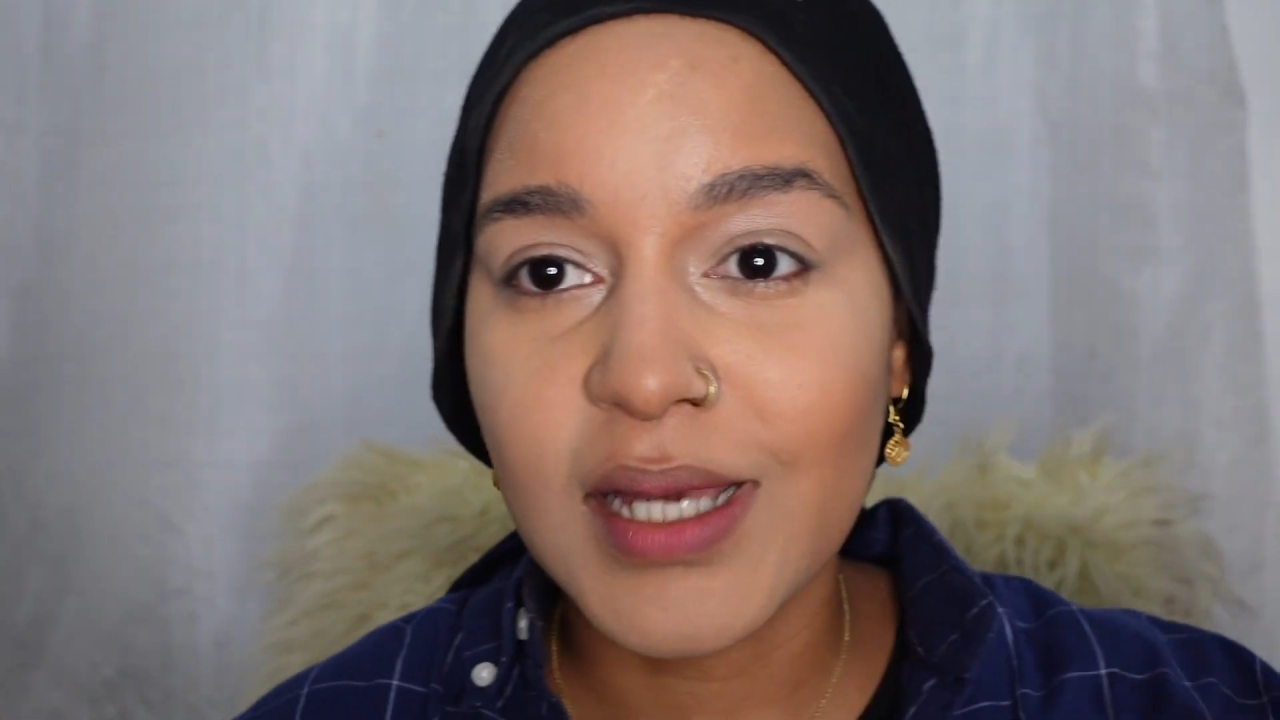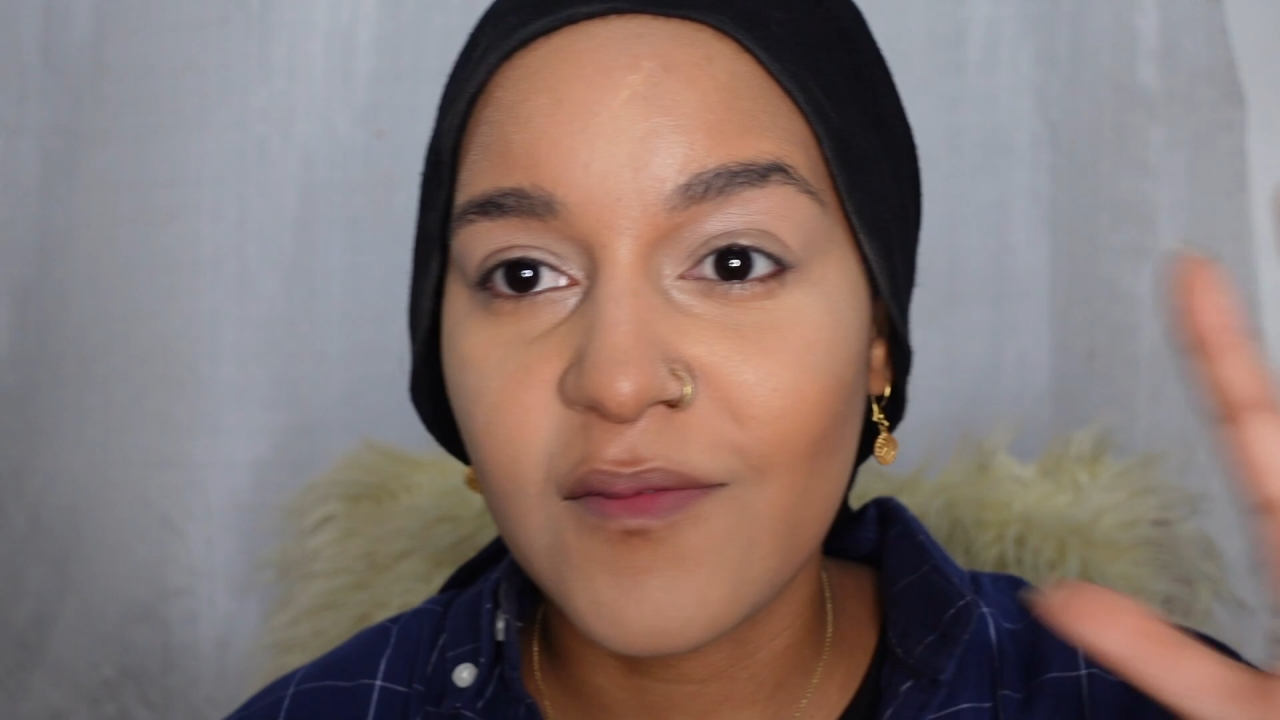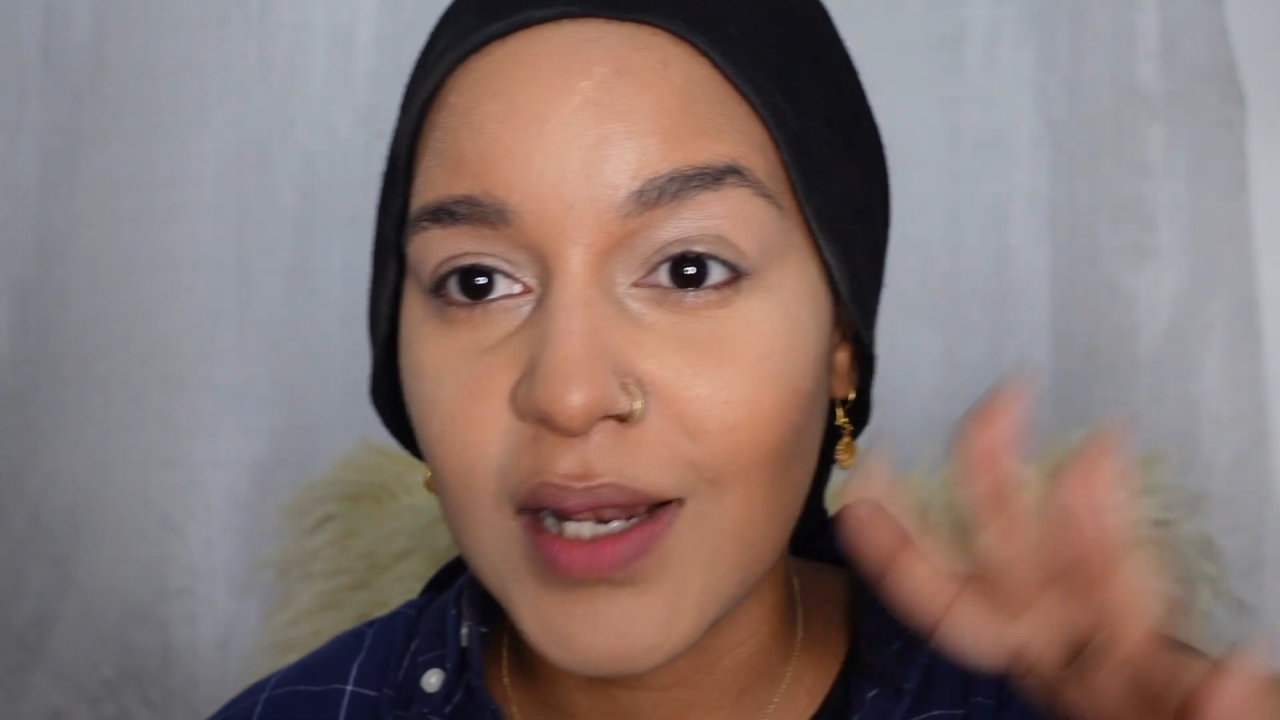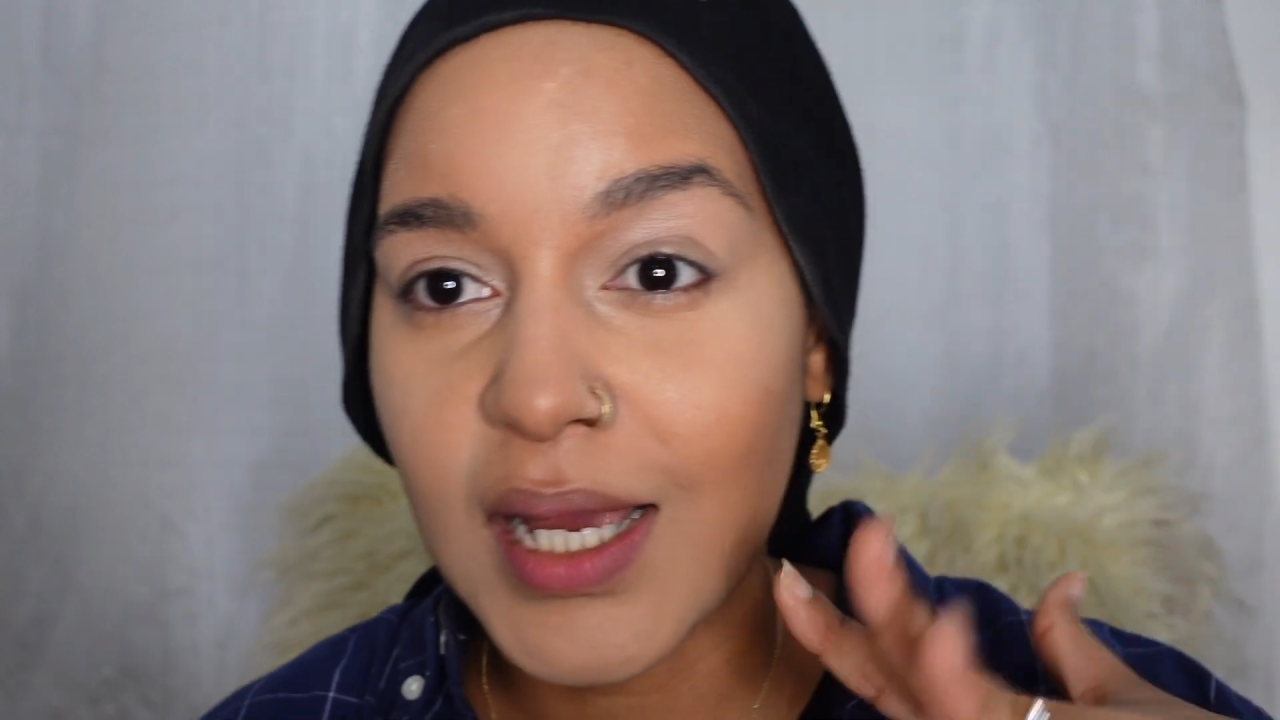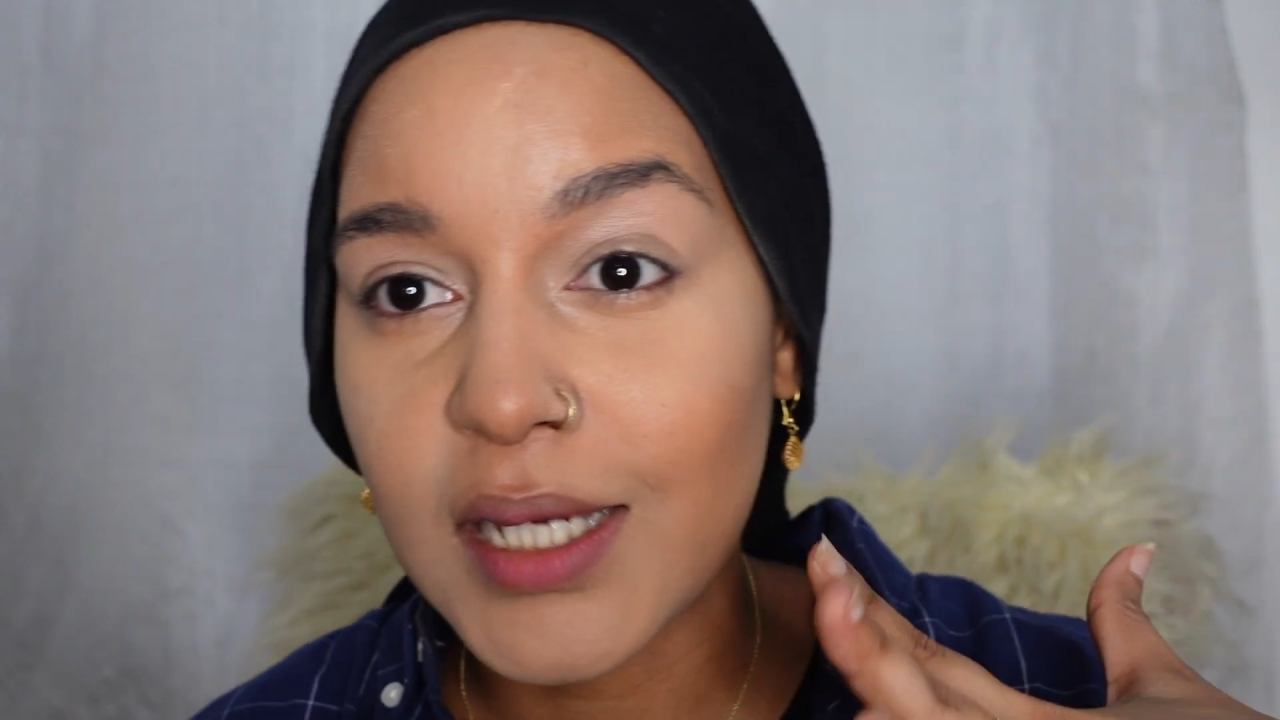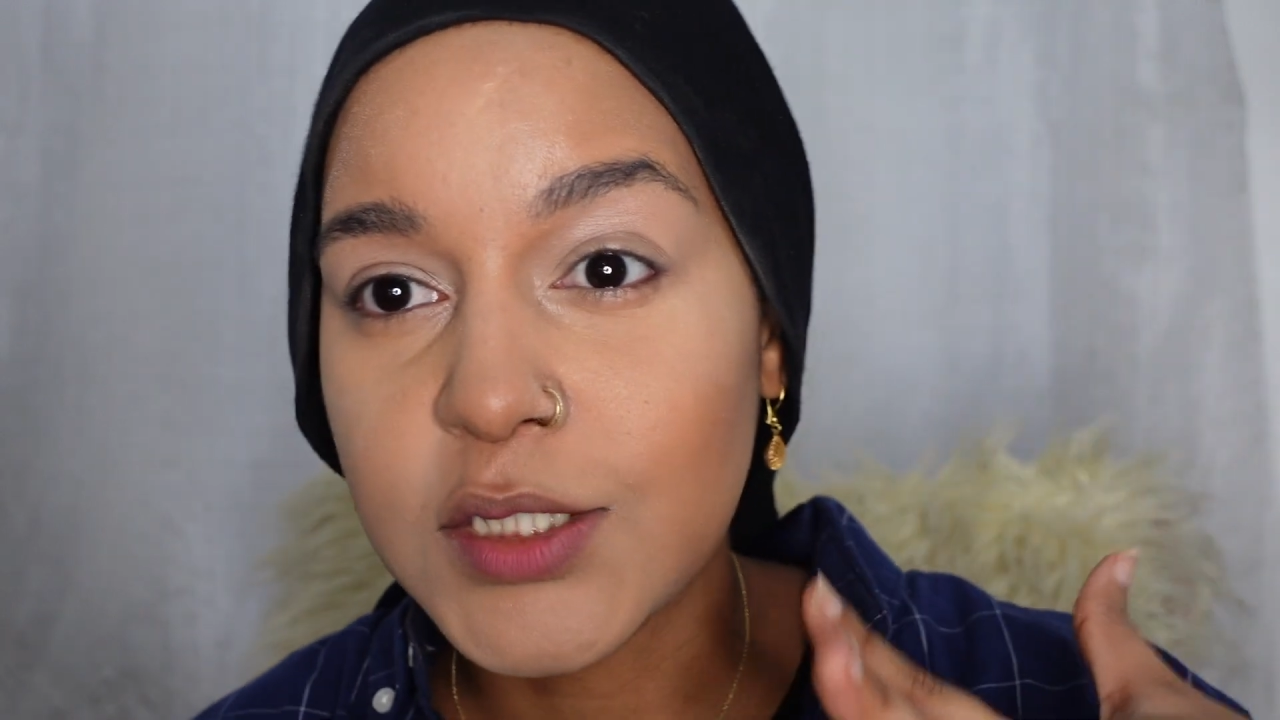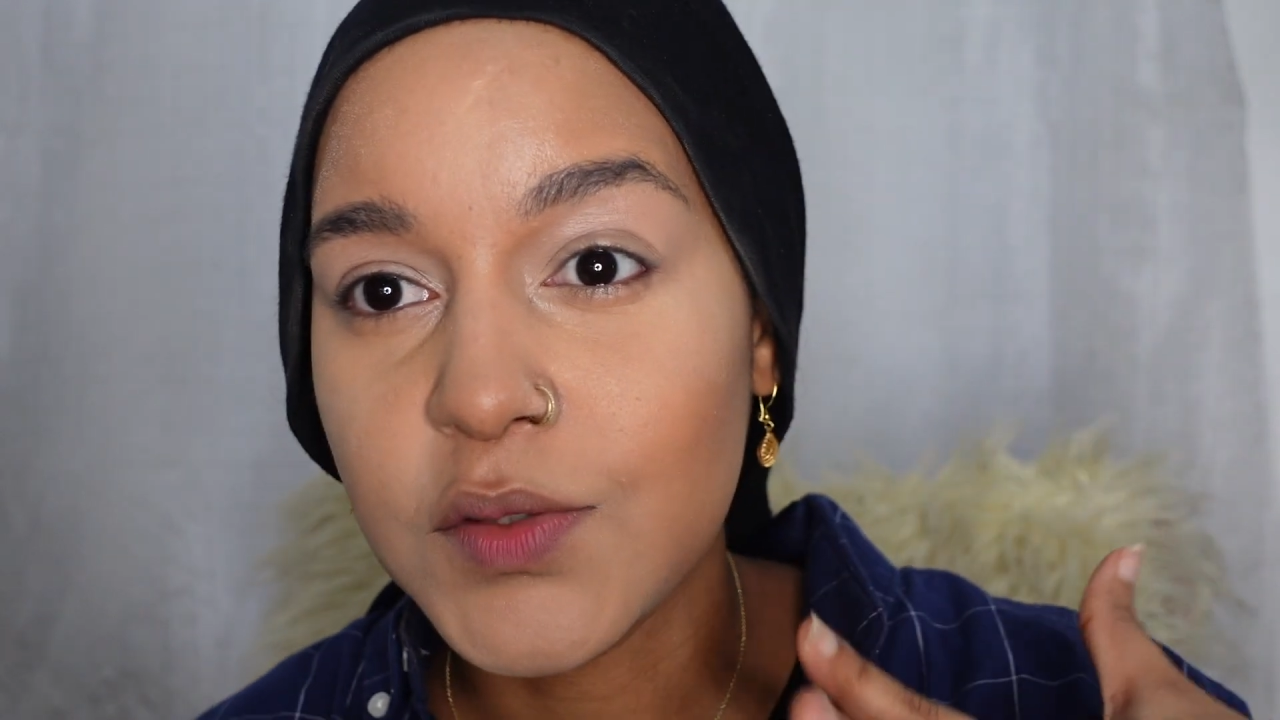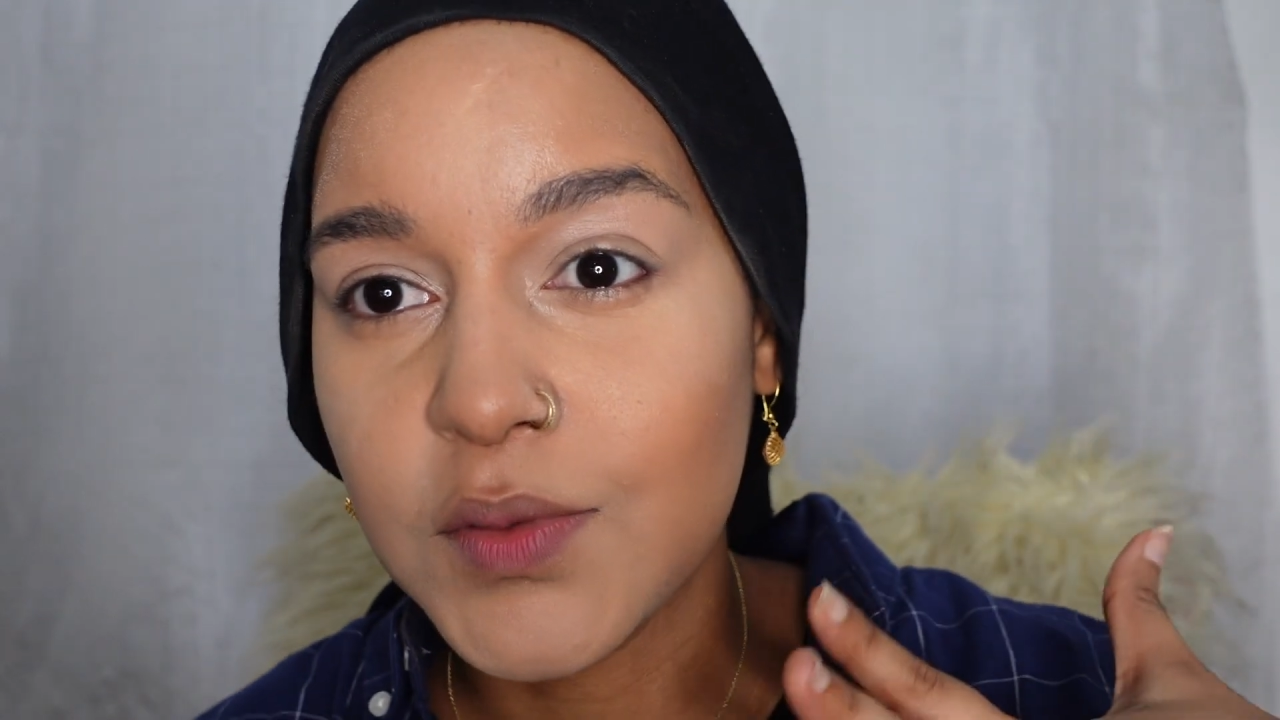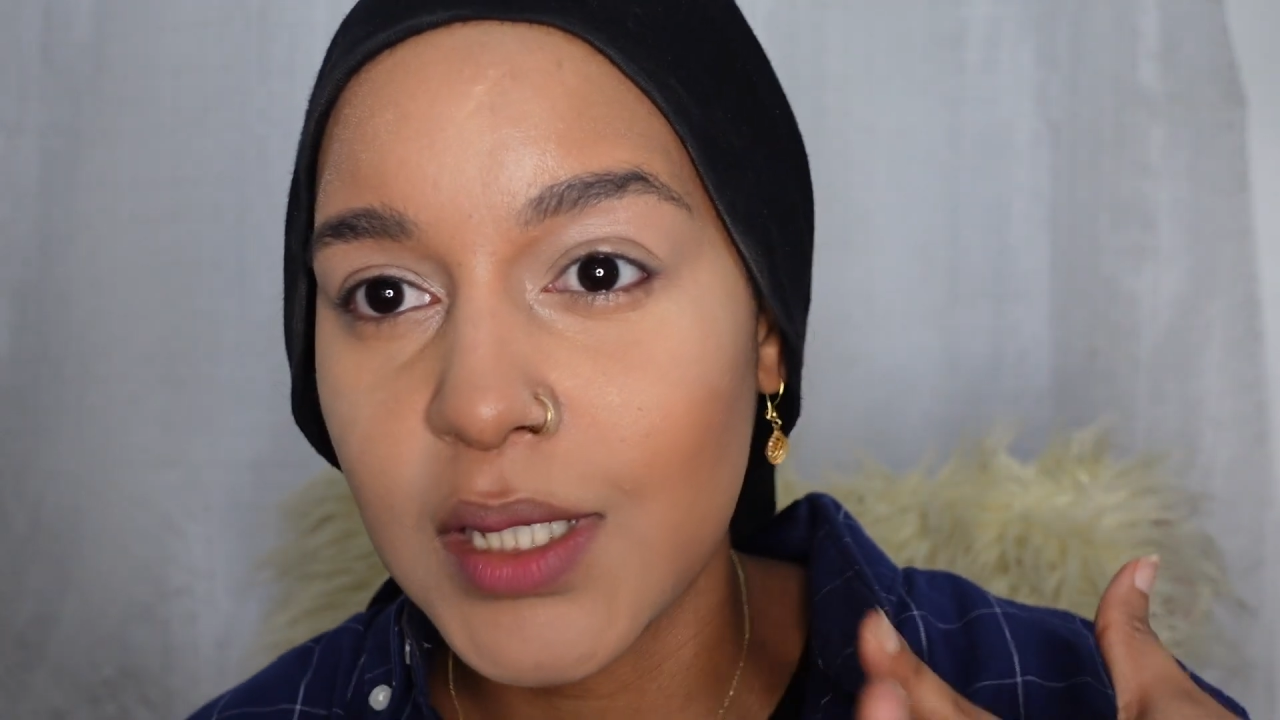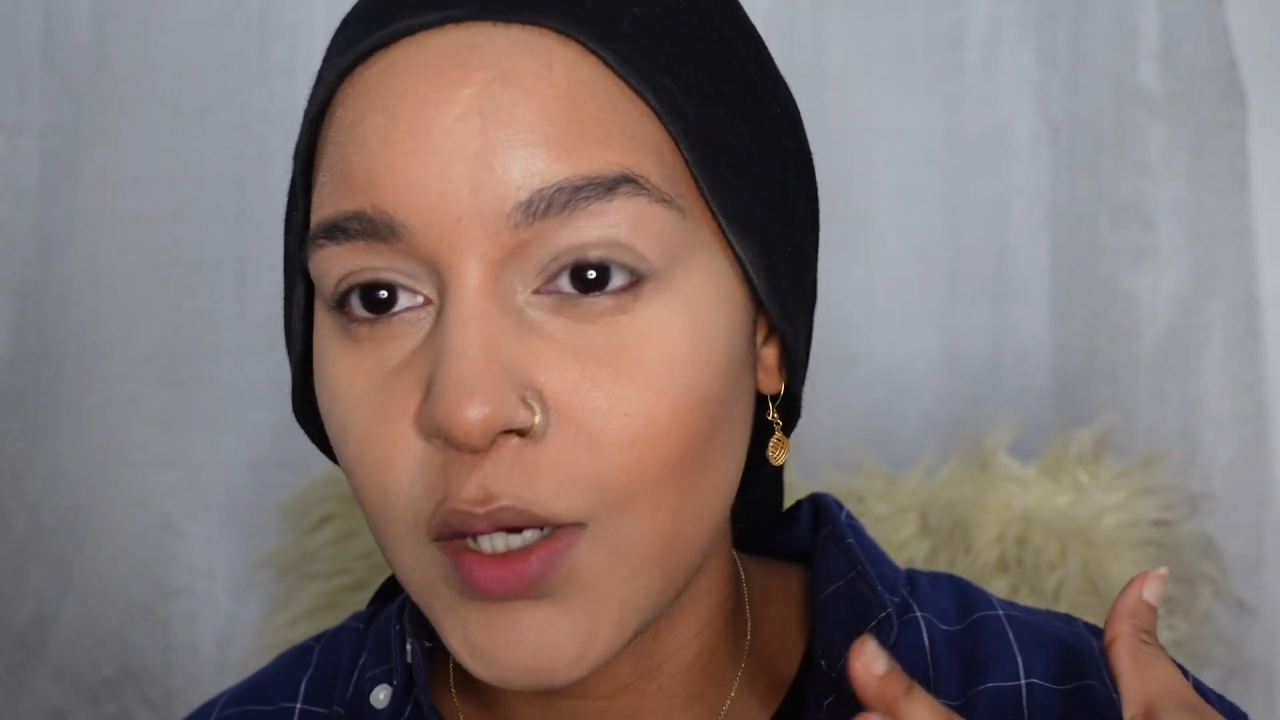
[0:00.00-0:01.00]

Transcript: feel like I should really